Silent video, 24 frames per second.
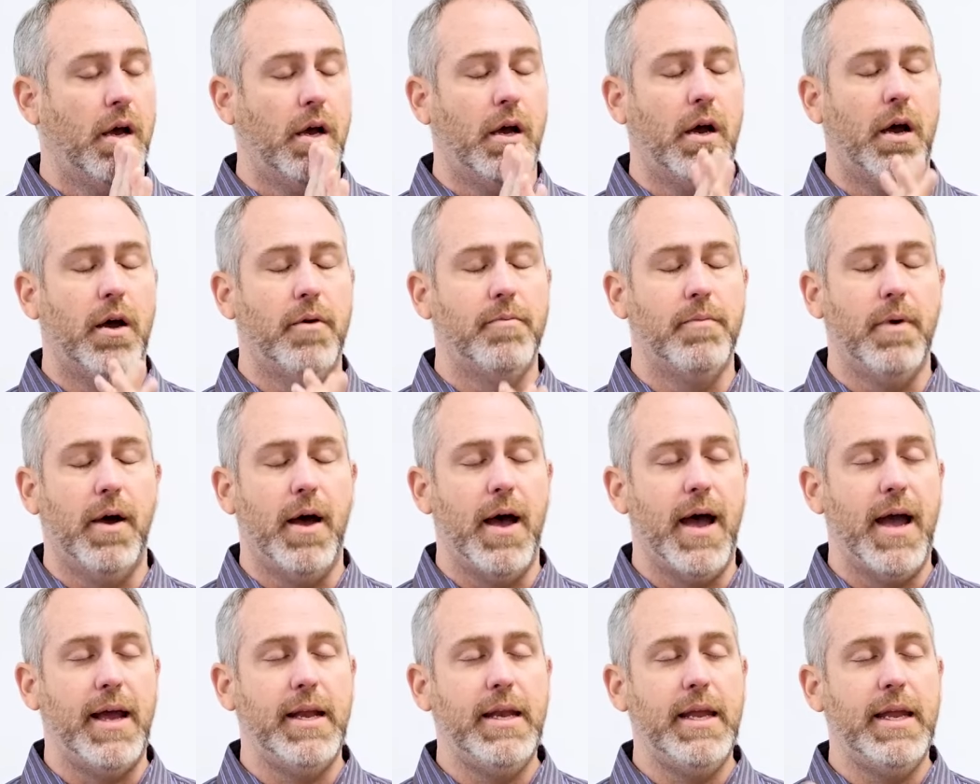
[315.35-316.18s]

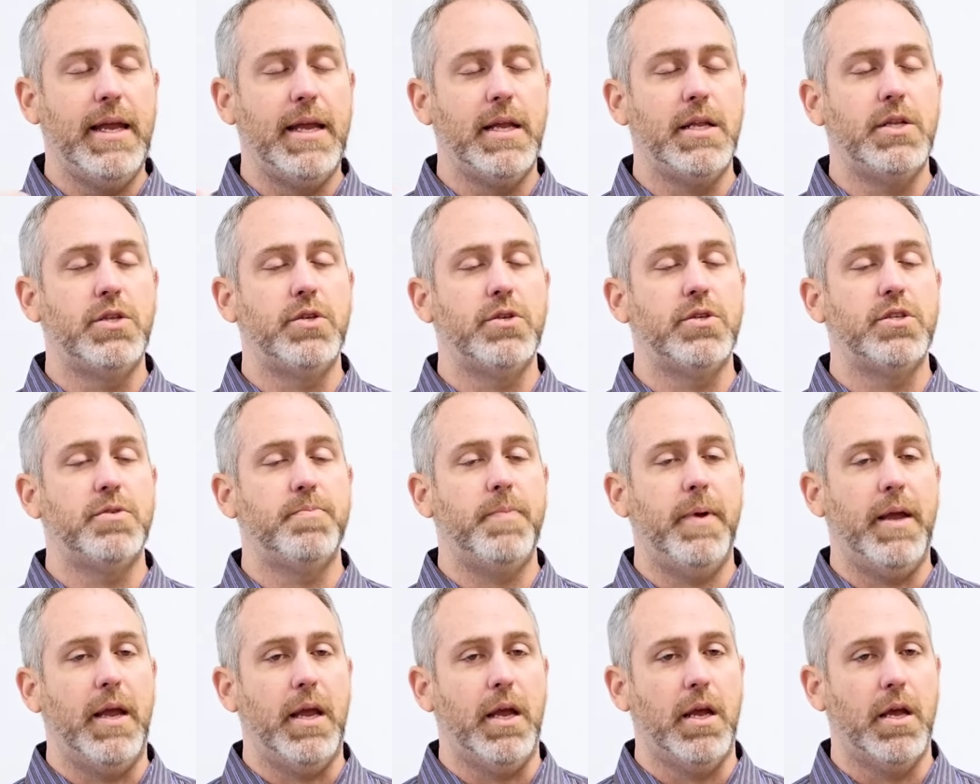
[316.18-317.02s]
I need to
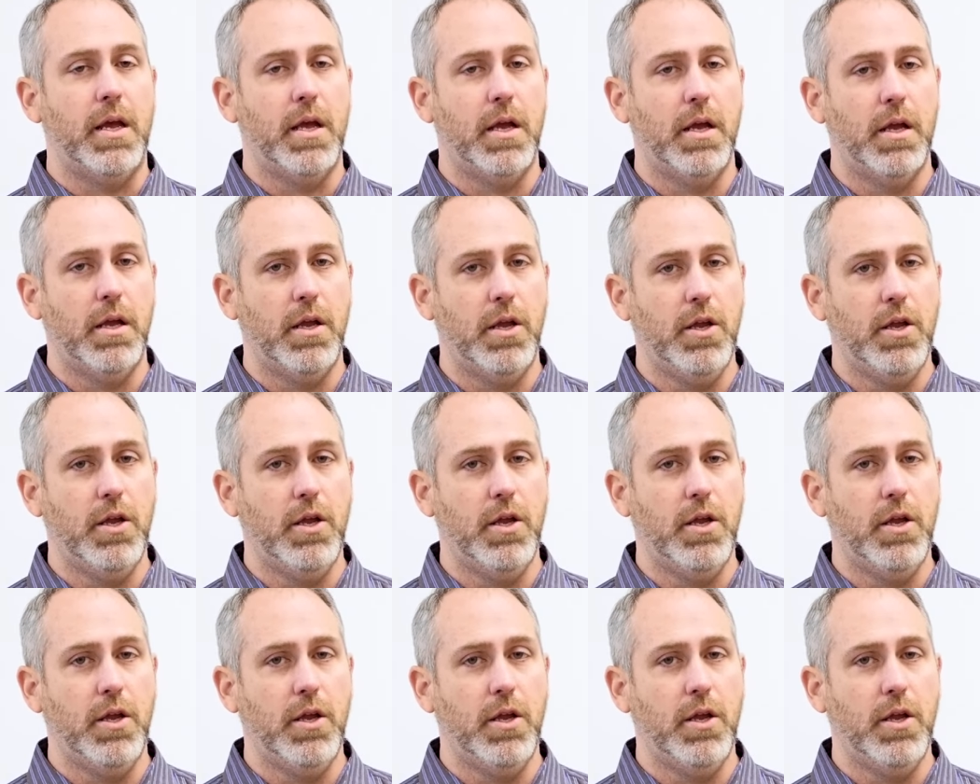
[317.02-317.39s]
speak,